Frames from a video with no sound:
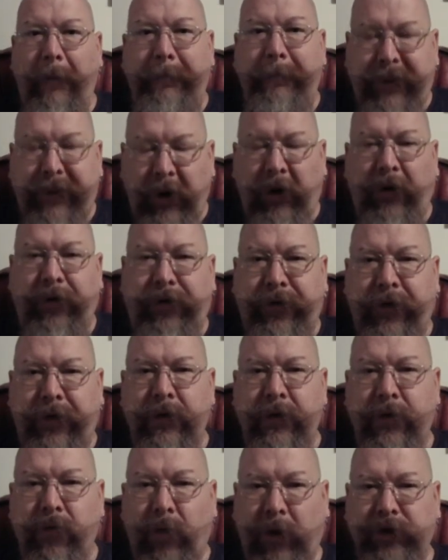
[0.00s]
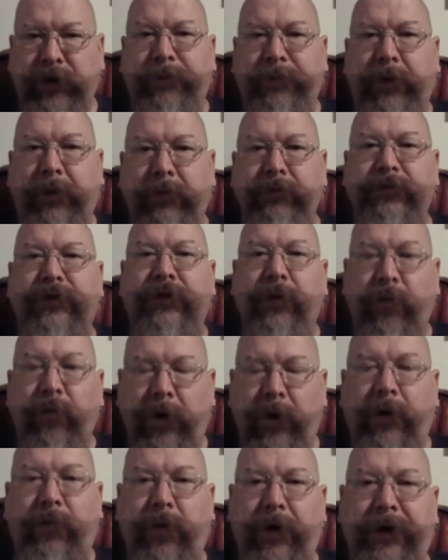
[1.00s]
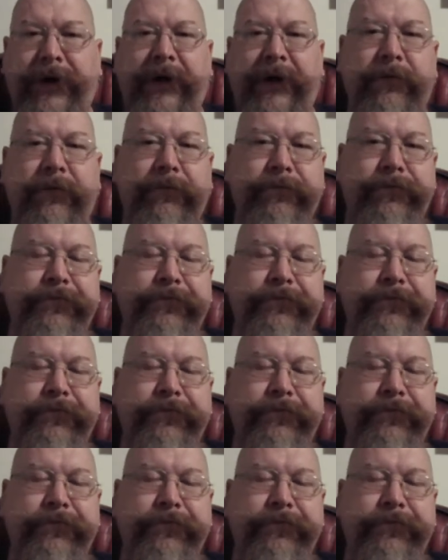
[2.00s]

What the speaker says: both washer pumps weren't working.